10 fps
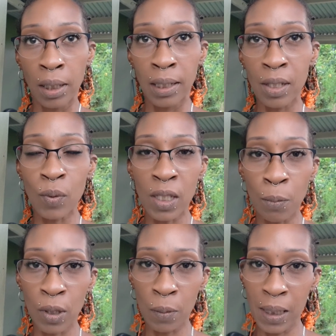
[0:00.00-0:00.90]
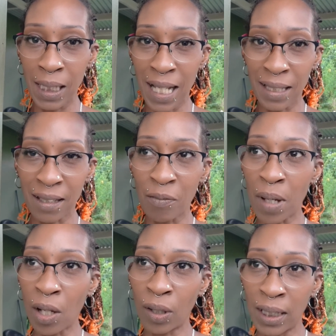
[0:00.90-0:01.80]
This was supposed to be the last day of
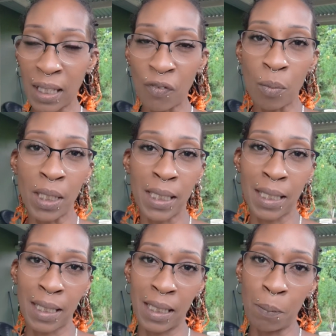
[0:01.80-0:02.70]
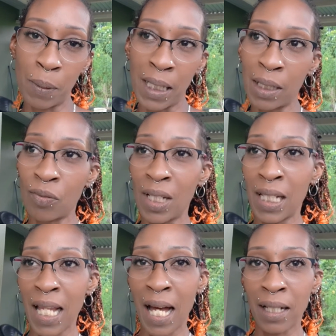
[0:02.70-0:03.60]
my holiday for me to sleep late,
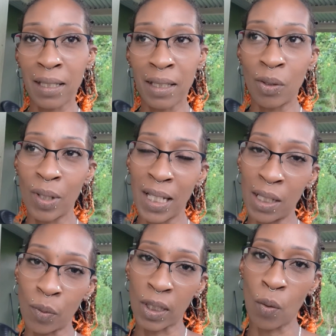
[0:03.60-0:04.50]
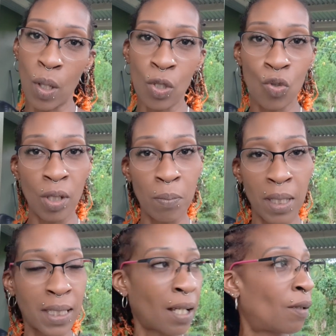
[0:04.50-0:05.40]
relax, you know, eat what I want, treat
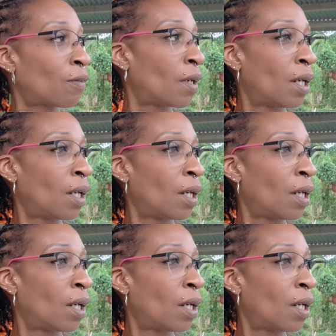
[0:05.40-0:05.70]
myself,